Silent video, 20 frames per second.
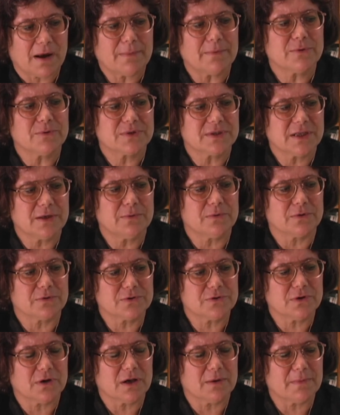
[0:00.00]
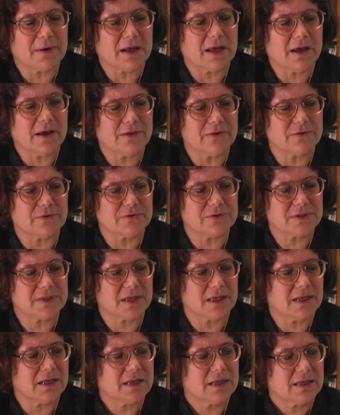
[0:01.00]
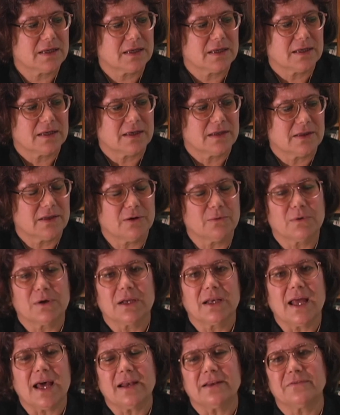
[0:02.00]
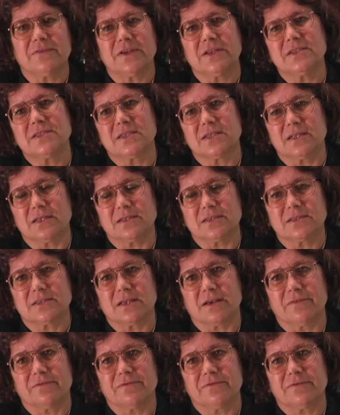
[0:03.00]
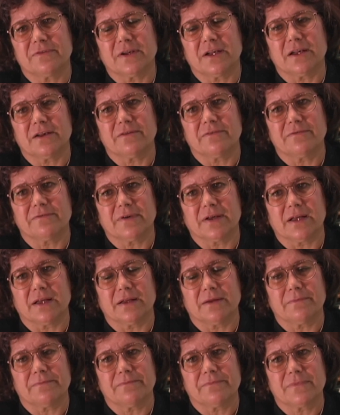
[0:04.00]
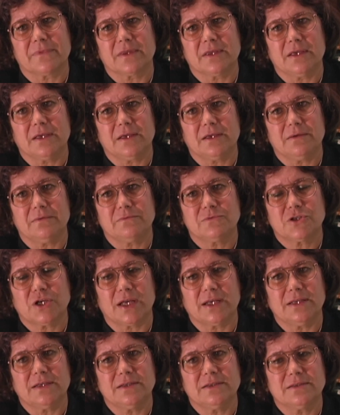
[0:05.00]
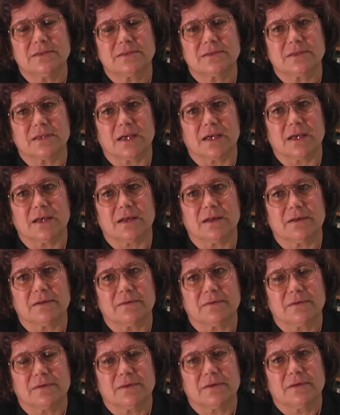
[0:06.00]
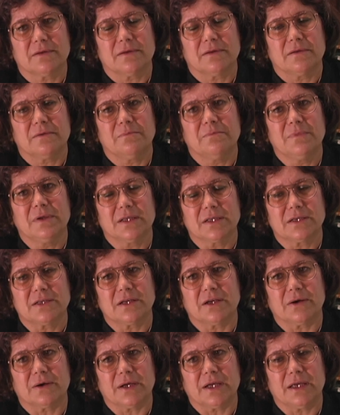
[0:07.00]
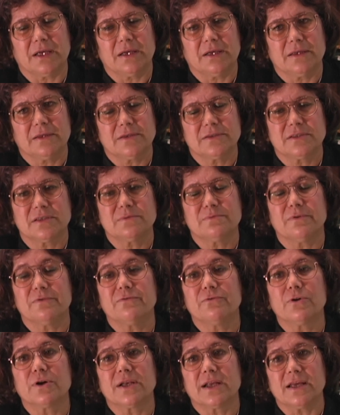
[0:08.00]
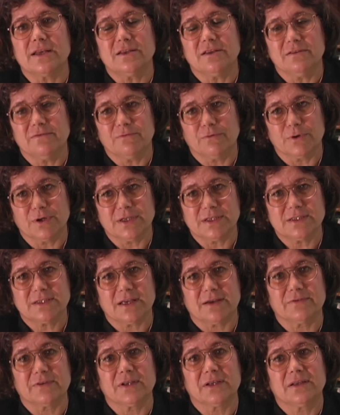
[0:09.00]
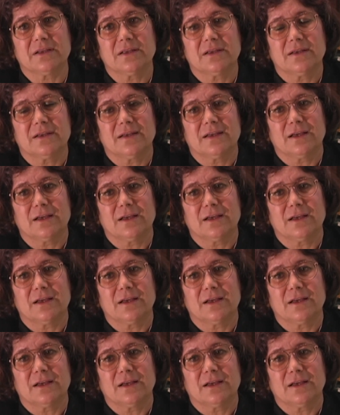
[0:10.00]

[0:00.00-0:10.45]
probably was Li Rongzong among others, that there were a lot of incidents of the Chinese military, this is before 1947,